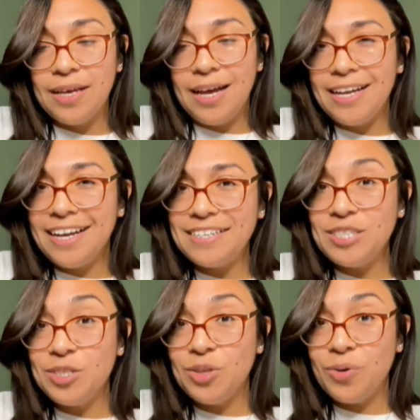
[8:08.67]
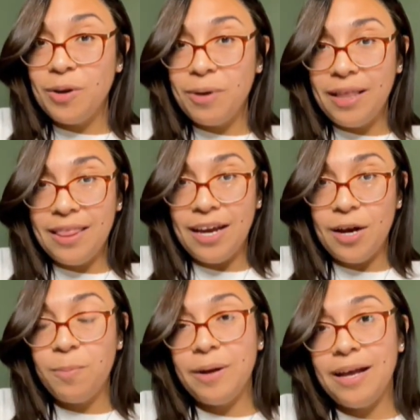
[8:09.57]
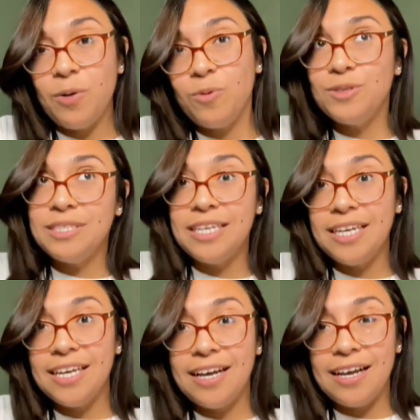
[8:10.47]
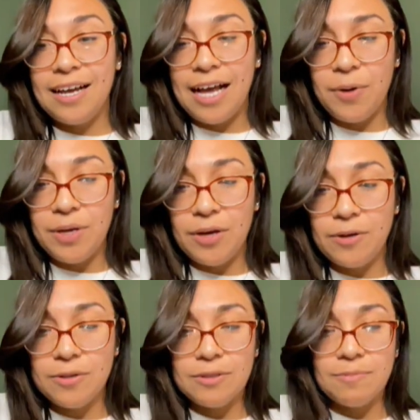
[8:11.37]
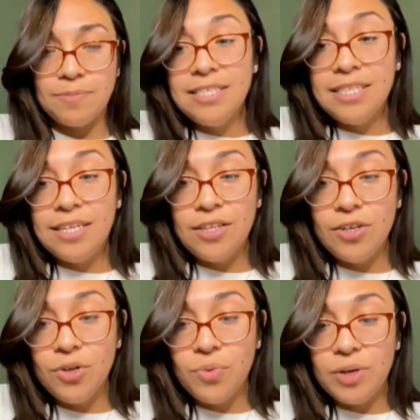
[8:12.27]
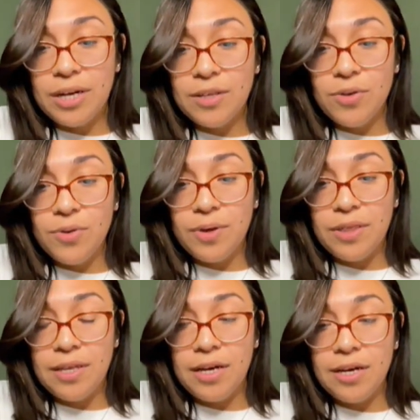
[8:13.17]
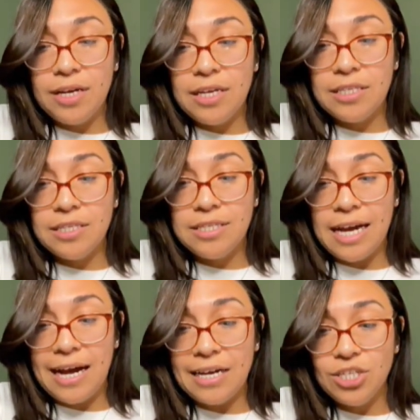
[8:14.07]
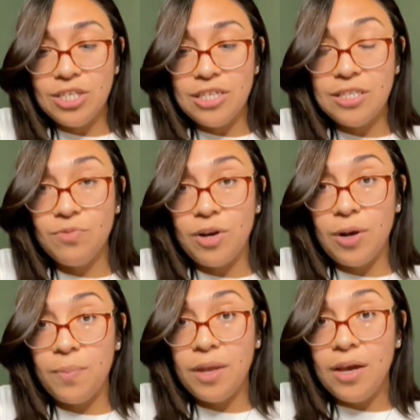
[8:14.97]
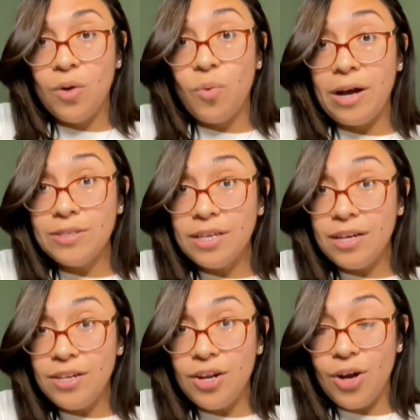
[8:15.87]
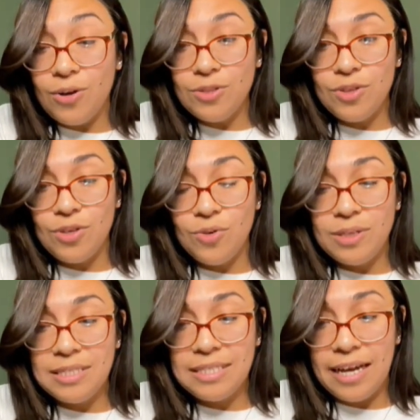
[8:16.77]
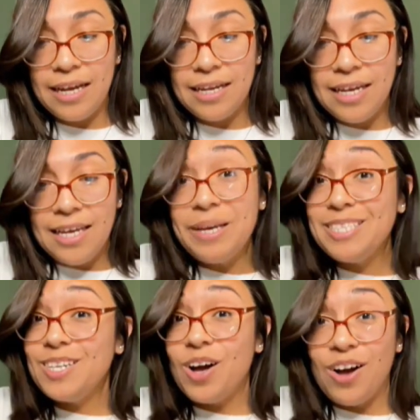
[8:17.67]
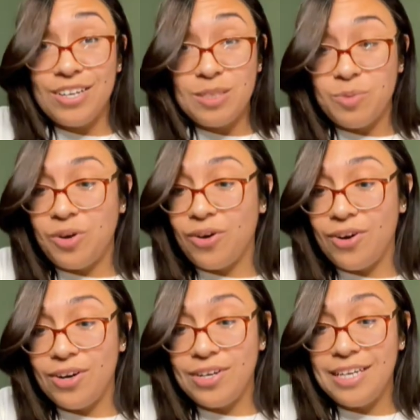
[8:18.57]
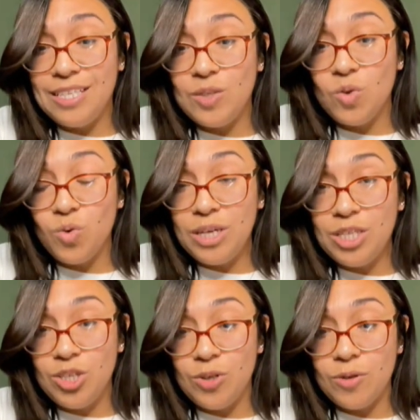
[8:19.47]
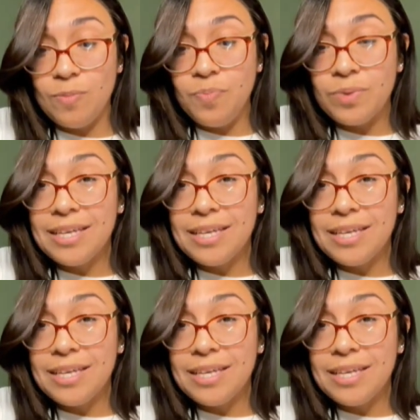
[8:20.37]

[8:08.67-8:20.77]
I kind of just threw him in there, but we'll see how he goes. This is another new one I threw in there is Dash. He's from Wilds Unknown, so the newest set. It's an awesome card. He's 3/2.